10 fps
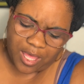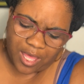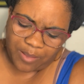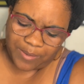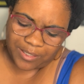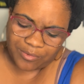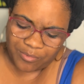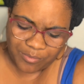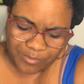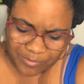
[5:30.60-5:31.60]
I would like,
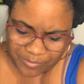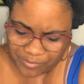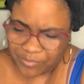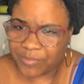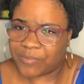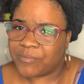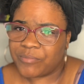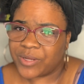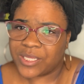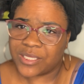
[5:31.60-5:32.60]
don't
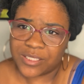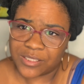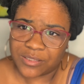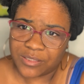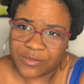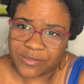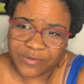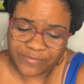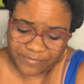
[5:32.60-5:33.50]
bring your